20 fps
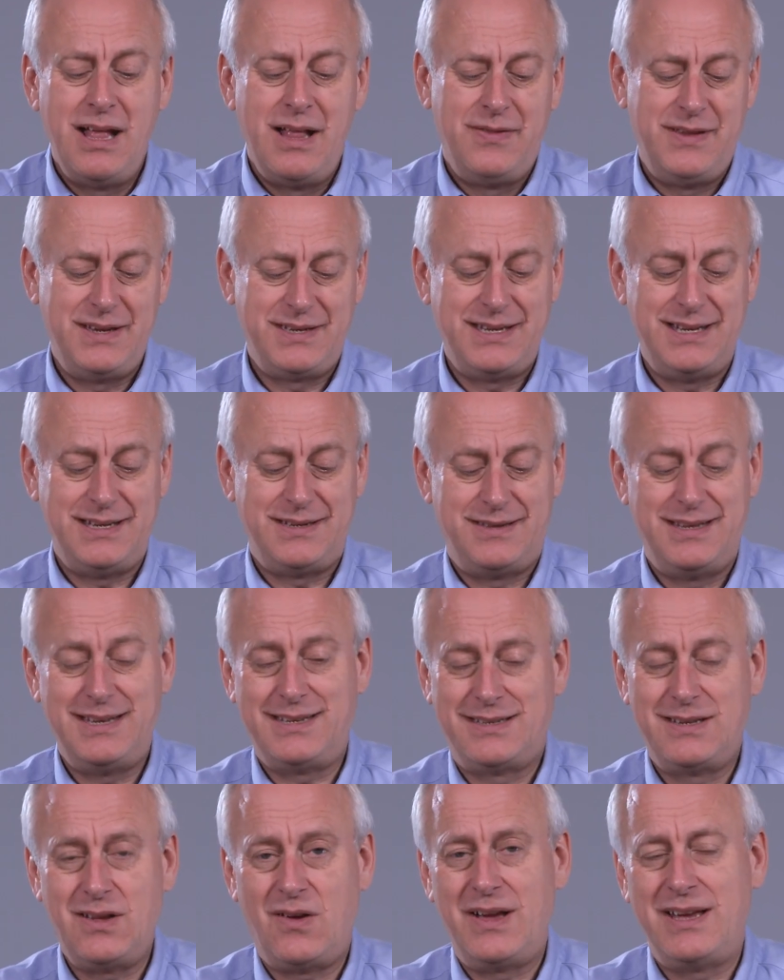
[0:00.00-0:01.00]

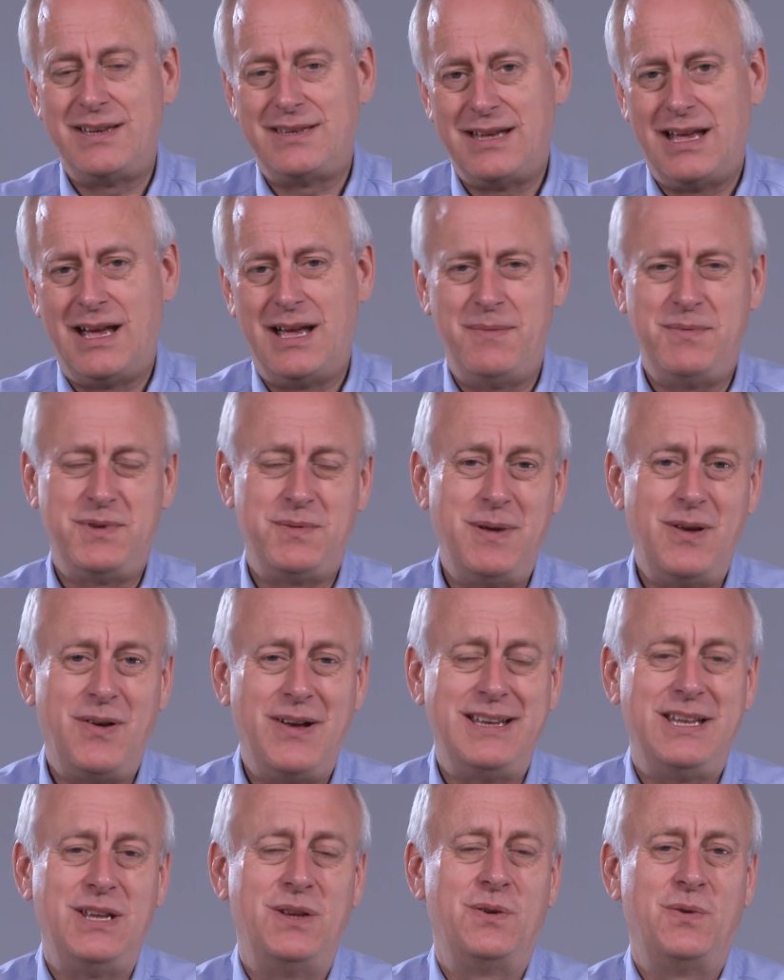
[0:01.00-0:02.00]
this size, to be
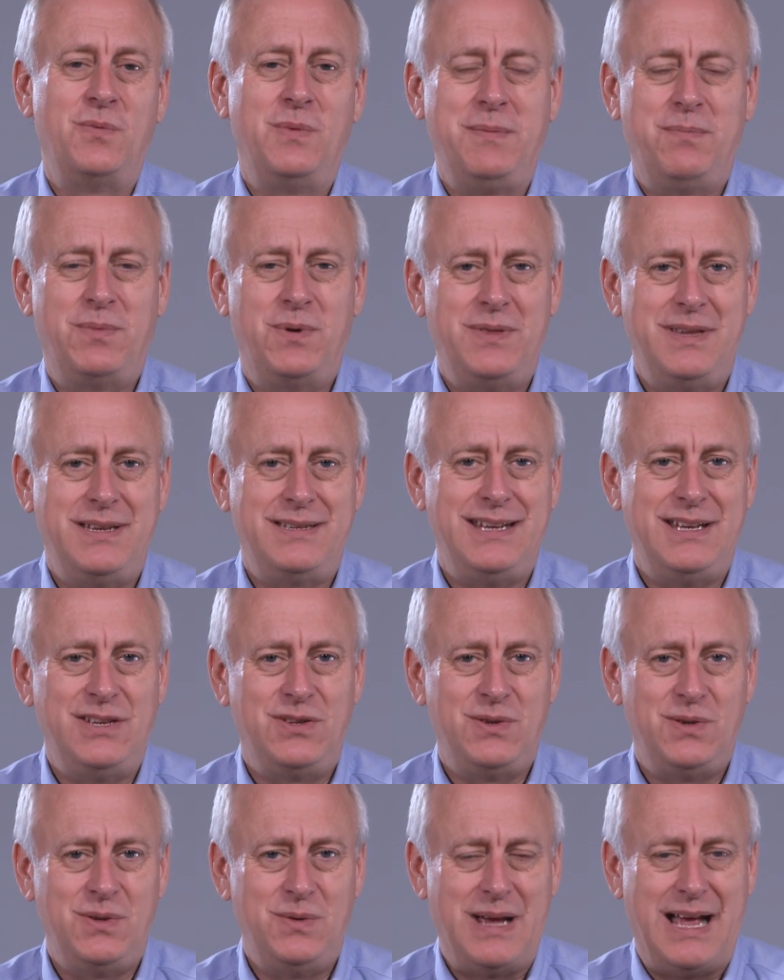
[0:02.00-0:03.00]
ideal, we put this into